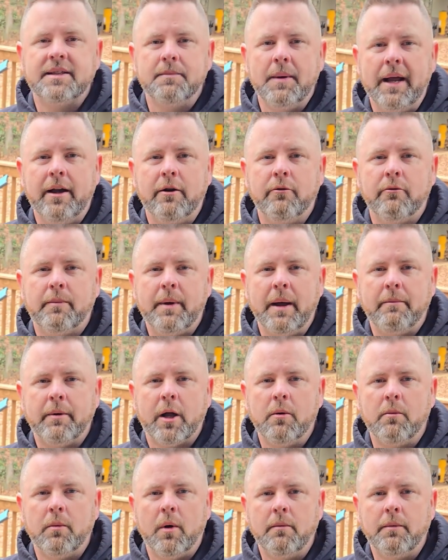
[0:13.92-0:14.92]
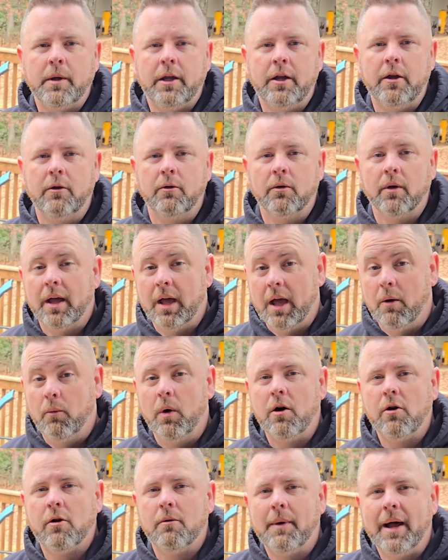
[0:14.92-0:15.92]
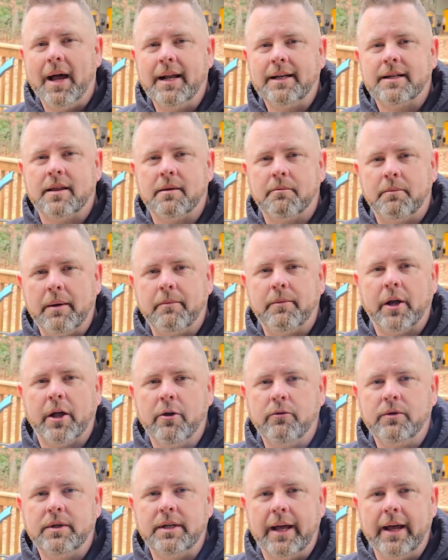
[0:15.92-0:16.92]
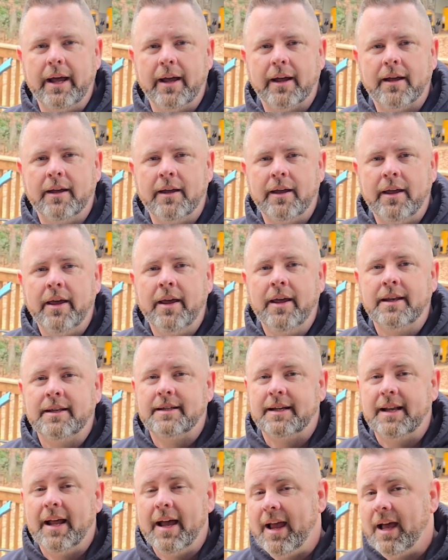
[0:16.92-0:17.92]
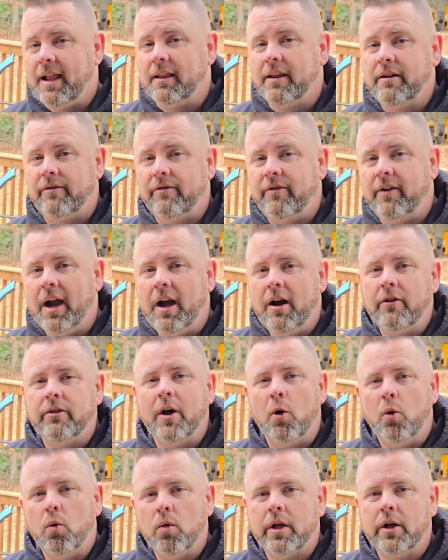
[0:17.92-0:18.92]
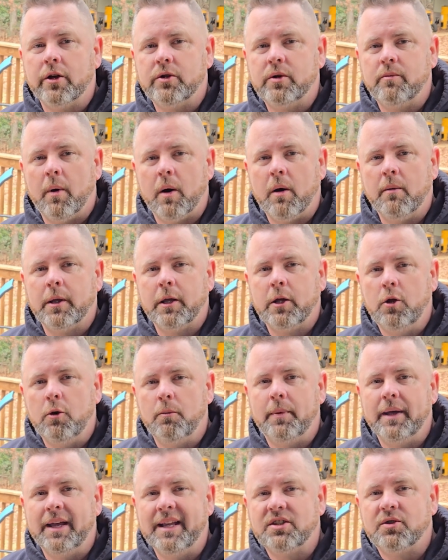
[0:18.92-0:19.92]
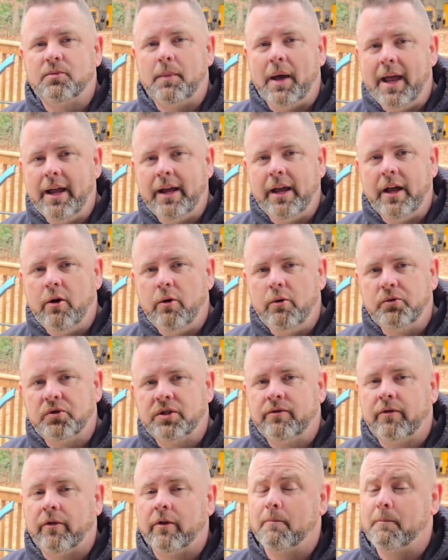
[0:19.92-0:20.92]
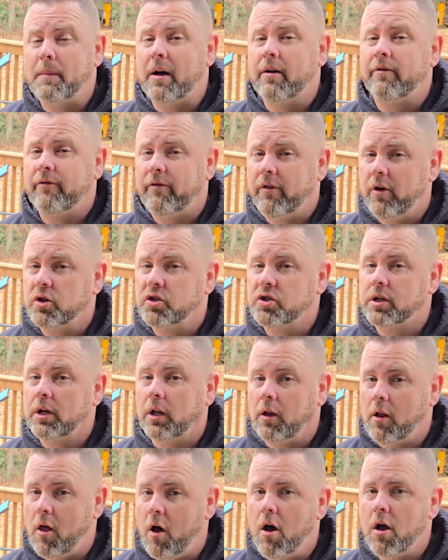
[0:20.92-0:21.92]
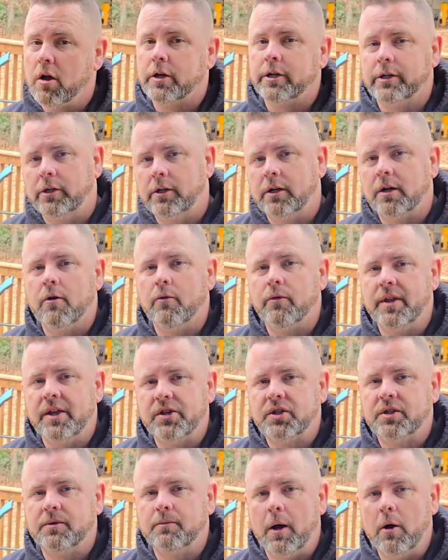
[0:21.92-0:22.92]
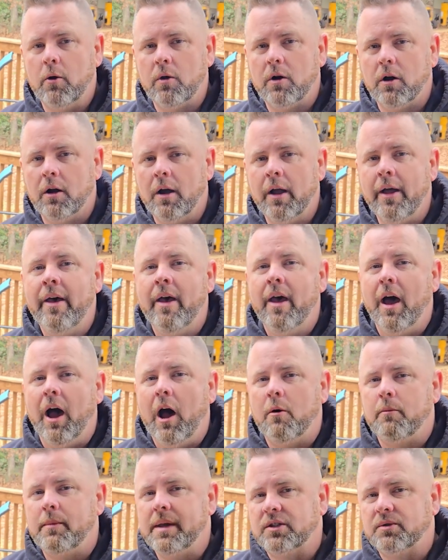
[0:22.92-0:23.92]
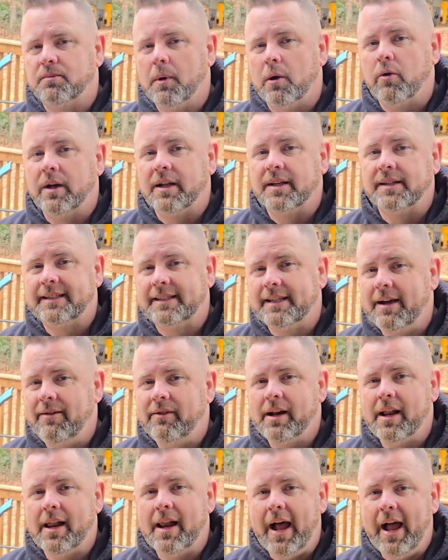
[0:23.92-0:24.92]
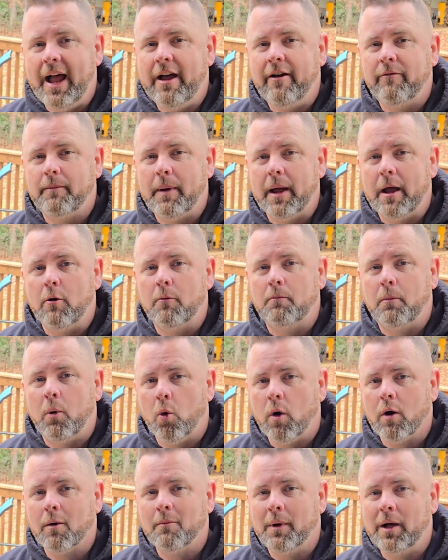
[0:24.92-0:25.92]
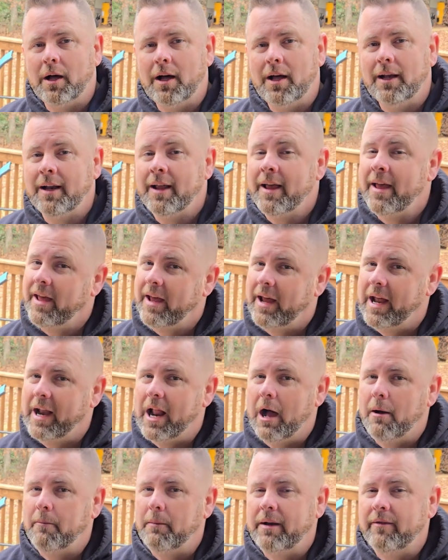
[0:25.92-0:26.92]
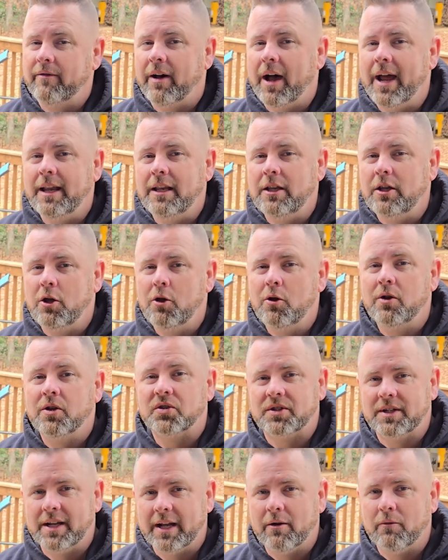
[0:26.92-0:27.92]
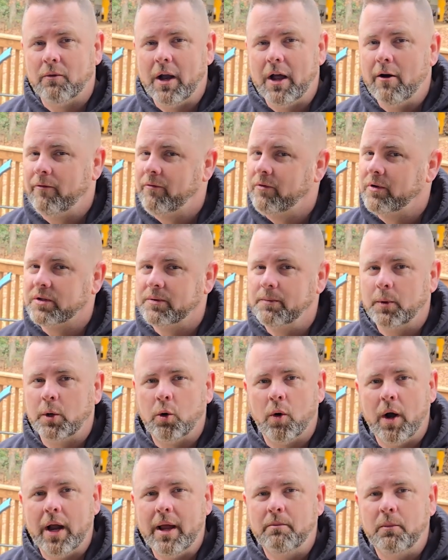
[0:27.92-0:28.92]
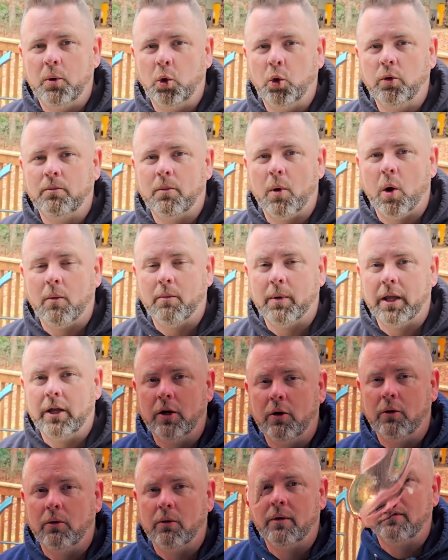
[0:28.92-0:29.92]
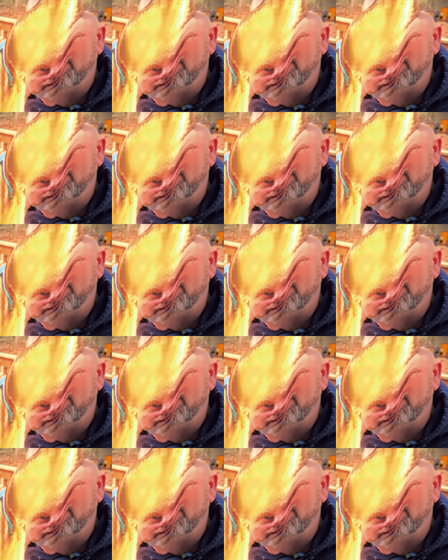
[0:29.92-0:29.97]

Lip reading: it's Matt here with Peppercoat Barbecue, and welcome back to the Peppercoat Deck. Today I lit a fire in the Old Country Barbecue Pit's Pecos for my first long cook on this smoker. I'll be smoking a 7.5 pound pork butt, and I'm inviting you to stick around for some great pulled barbecue.